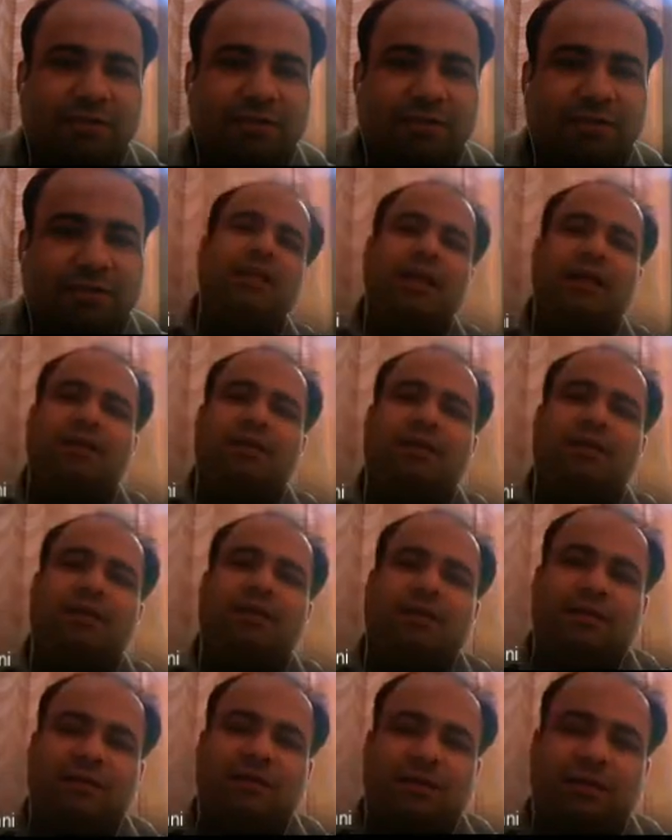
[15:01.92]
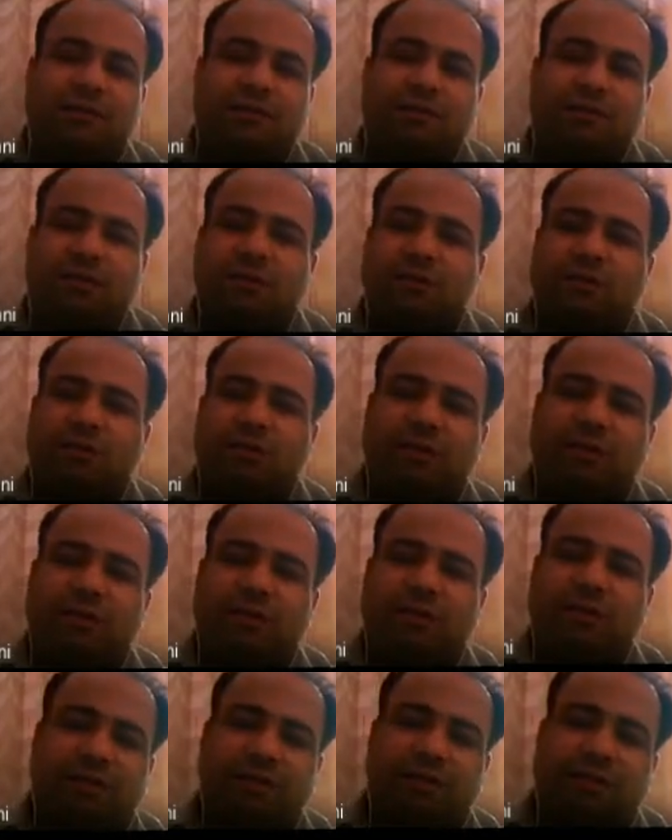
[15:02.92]
What happens that if
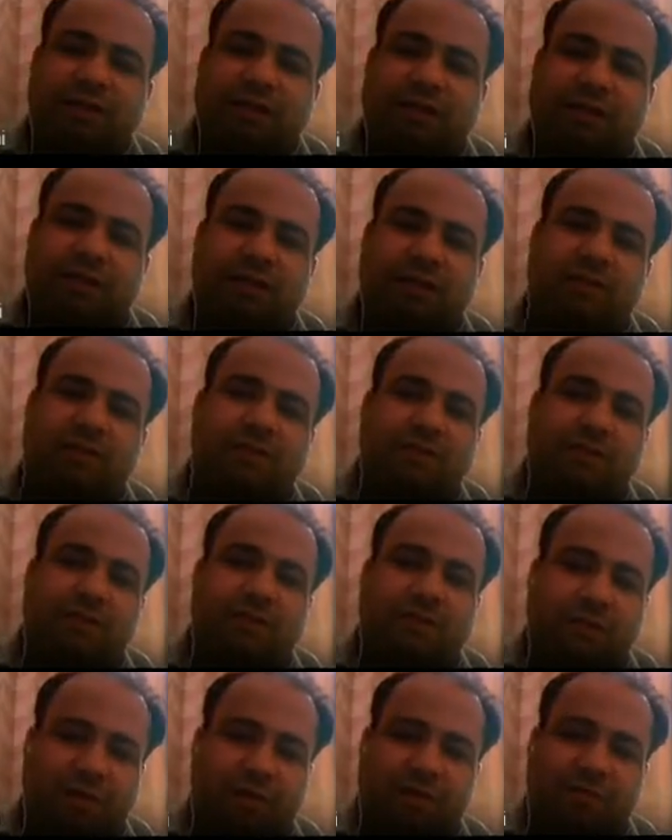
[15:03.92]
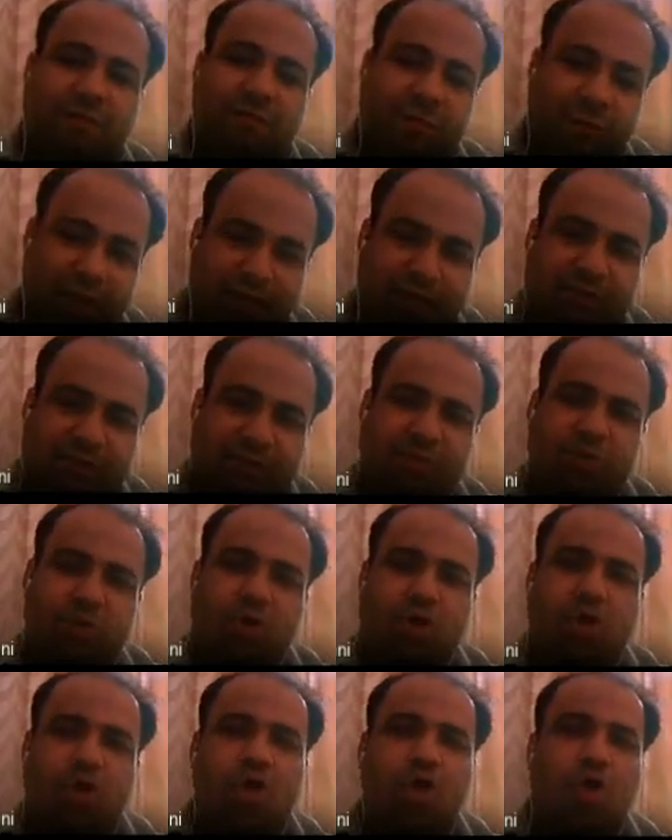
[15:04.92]
you know that the
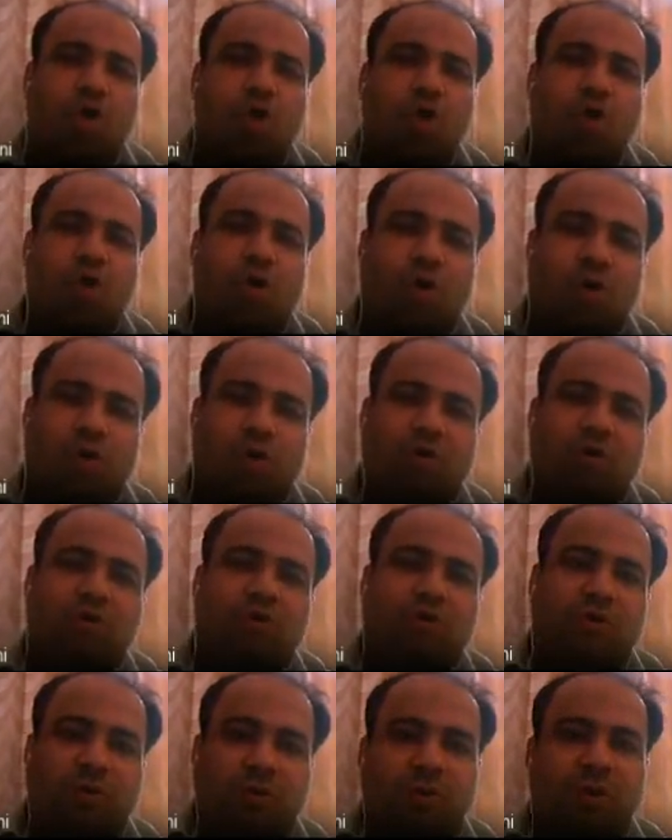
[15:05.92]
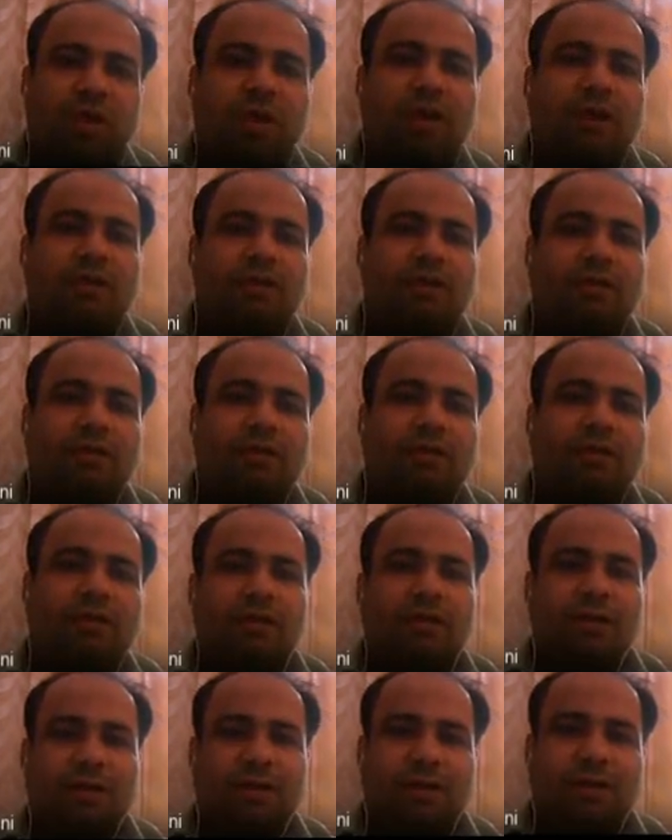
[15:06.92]
workpiece on
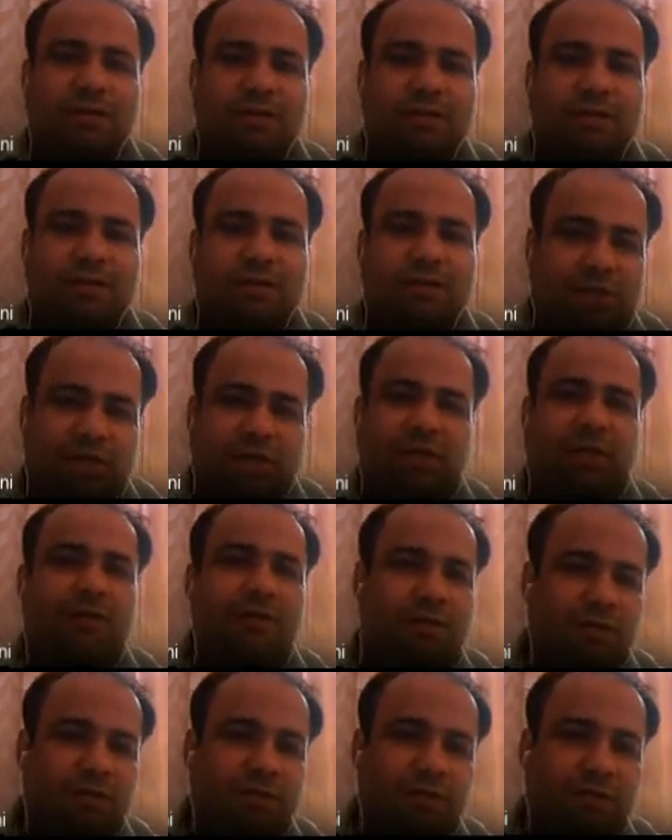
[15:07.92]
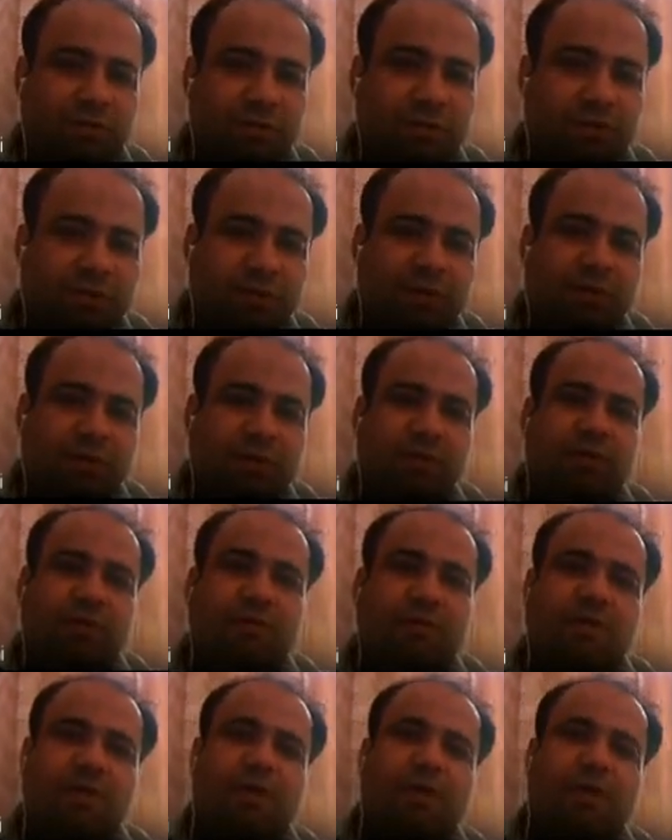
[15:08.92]
cooling, they shrink.
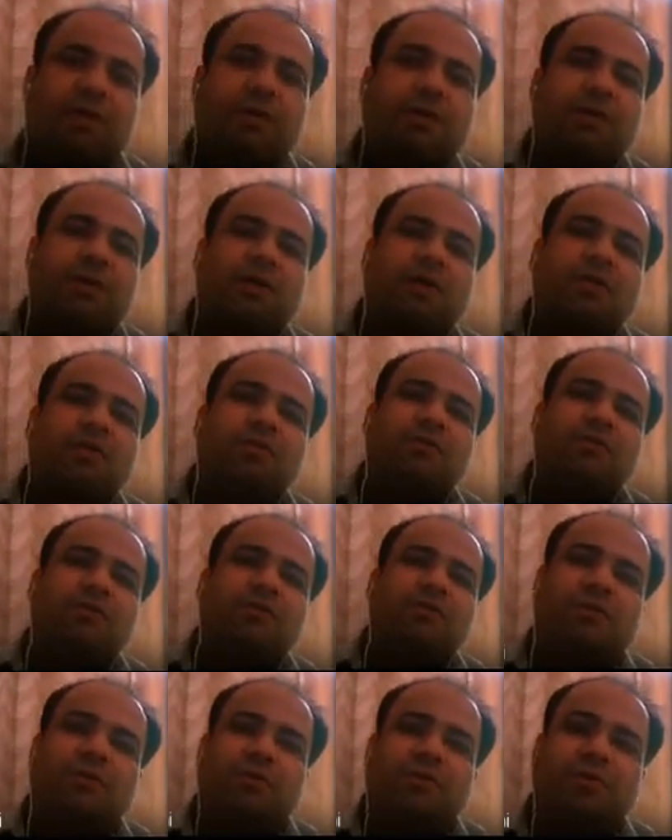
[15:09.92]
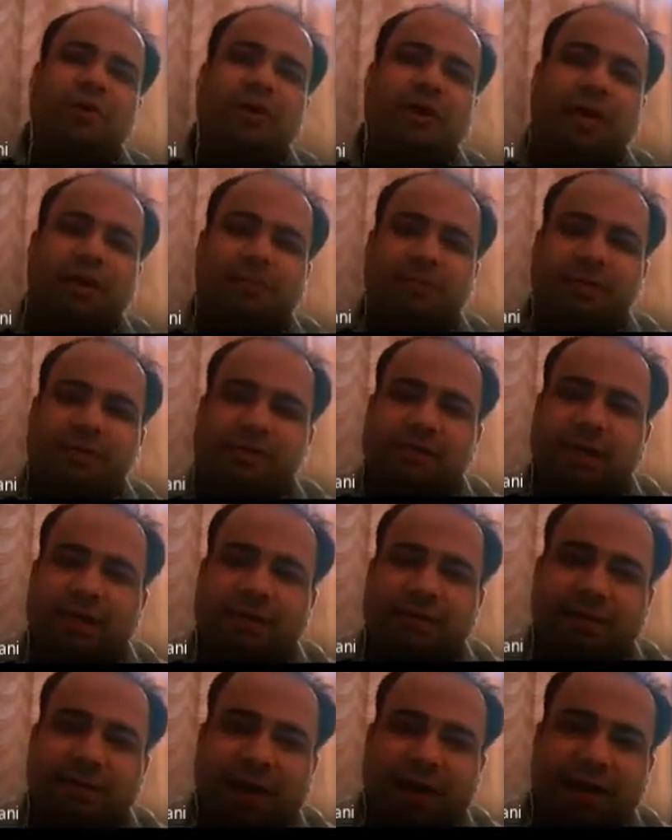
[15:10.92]
Okay, So what
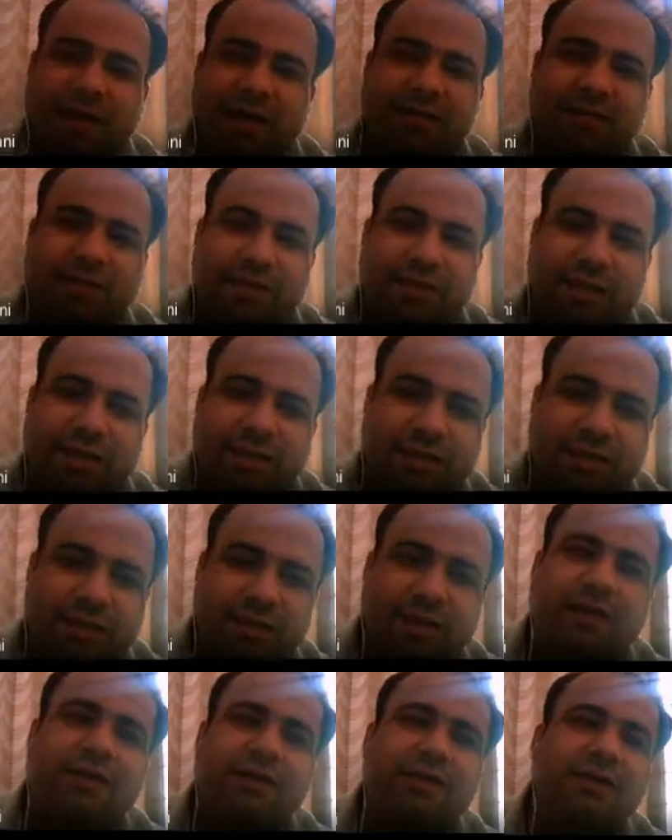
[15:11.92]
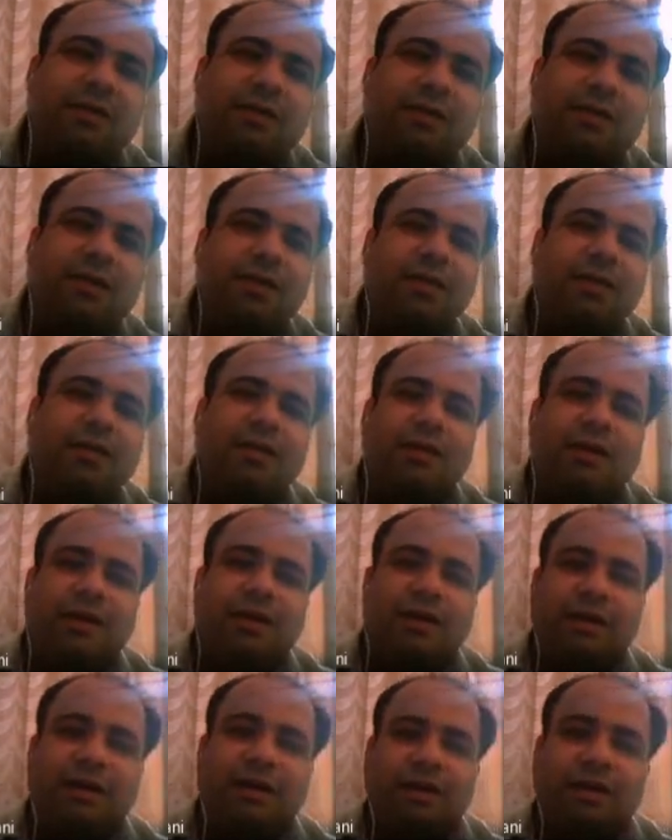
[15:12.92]
happens that while shrinking,
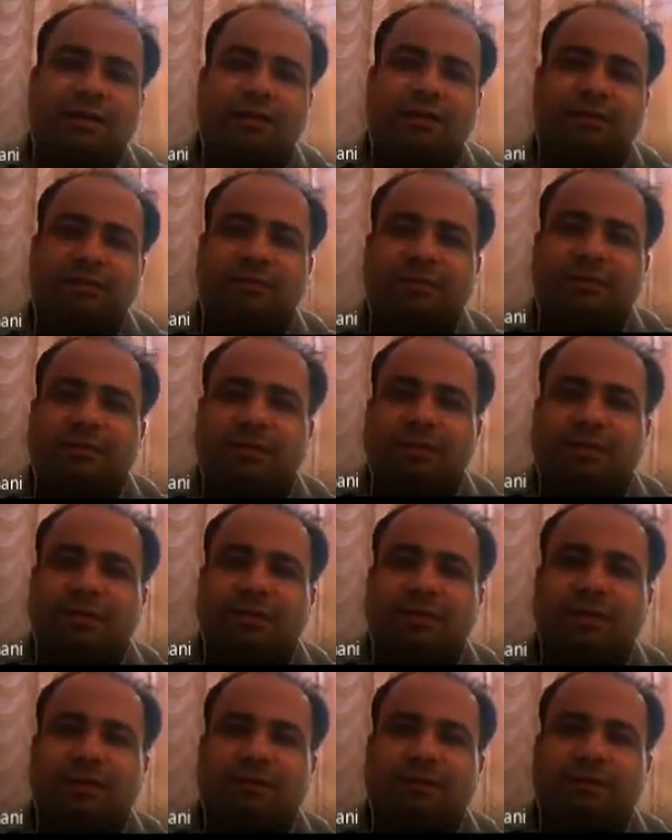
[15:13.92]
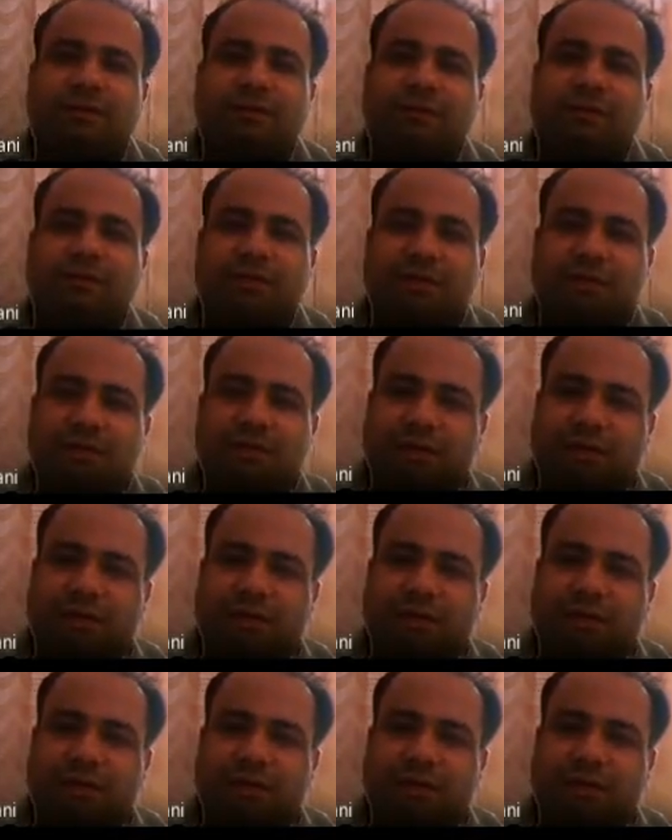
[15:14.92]
uh, if